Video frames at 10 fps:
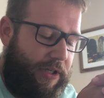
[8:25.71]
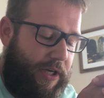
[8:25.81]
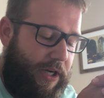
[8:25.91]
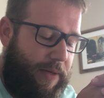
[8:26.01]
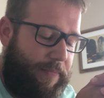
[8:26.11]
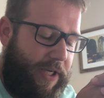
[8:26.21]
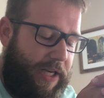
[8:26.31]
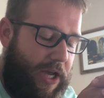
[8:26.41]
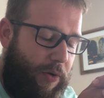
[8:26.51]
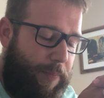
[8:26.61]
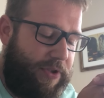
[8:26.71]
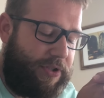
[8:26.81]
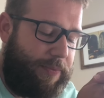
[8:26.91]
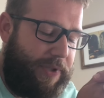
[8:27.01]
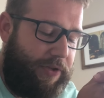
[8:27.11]
Um, and help us
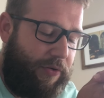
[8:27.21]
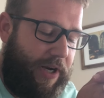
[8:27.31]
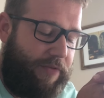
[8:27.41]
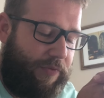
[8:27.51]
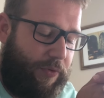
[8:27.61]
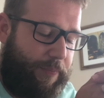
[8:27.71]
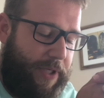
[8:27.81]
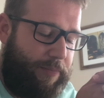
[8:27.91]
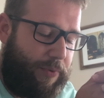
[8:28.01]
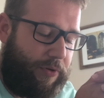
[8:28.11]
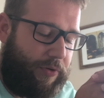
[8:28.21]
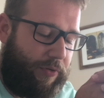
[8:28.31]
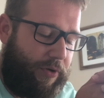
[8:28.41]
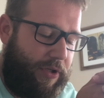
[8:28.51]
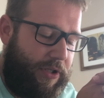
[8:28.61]
to be grateful people,
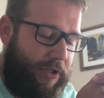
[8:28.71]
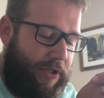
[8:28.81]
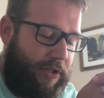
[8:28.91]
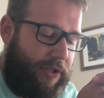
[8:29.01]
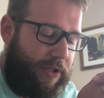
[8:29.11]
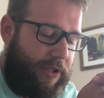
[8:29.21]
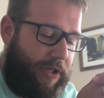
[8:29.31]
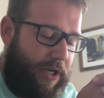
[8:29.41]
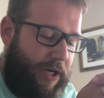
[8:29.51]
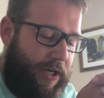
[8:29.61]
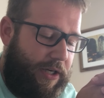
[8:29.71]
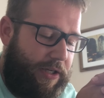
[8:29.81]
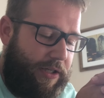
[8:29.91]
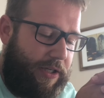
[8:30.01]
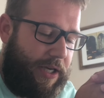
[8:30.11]
Lord. Uh,
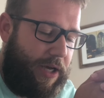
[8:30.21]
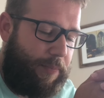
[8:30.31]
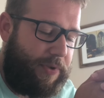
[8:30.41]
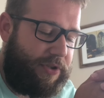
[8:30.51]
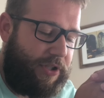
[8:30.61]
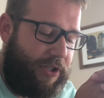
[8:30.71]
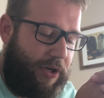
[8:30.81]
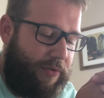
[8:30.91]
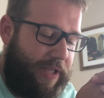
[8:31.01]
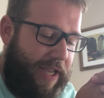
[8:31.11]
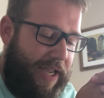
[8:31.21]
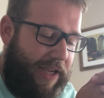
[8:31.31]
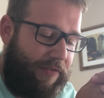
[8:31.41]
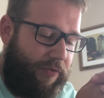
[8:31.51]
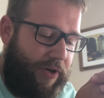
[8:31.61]
Help us to know that
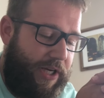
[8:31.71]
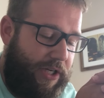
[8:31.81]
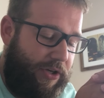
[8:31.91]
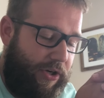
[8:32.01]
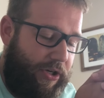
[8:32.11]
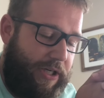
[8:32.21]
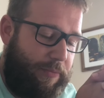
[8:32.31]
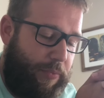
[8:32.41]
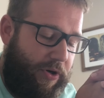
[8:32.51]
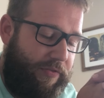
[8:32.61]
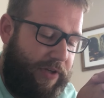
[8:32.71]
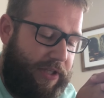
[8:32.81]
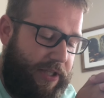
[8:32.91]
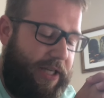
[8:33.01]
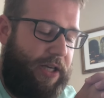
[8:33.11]
every good and
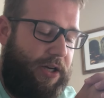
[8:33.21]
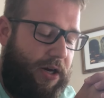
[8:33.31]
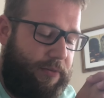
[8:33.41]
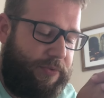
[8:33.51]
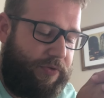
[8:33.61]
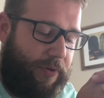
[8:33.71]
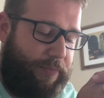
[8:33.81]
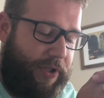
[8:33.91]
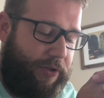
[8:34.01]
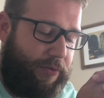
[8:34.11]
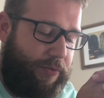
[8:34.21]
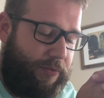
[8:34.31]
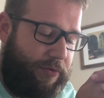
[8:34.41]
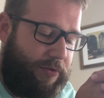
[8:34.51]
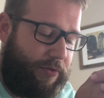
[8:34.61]
perfect thing comes from you,
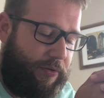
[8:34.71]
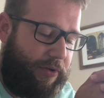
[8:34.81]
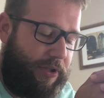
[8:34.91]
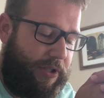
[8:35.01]
Lord.